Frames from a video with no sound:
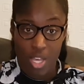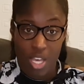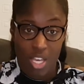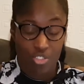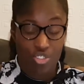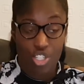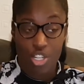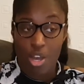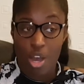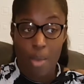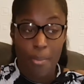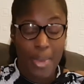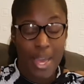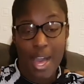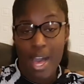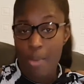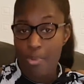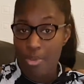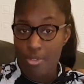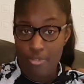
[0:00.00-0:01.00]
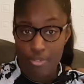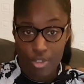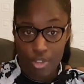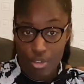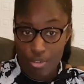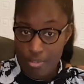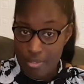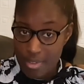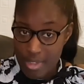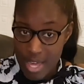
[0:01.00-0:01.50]
If she can't be happy for
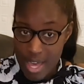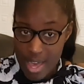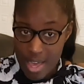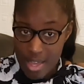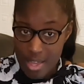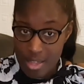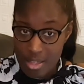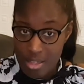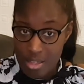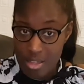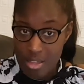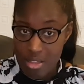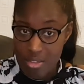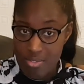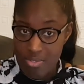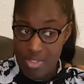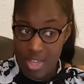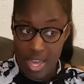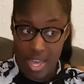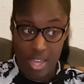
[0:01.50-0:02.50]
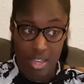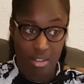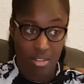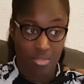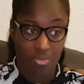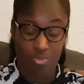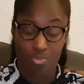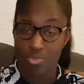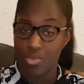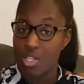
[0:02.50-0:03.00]
you for that,
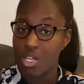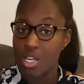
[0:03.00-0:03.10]
then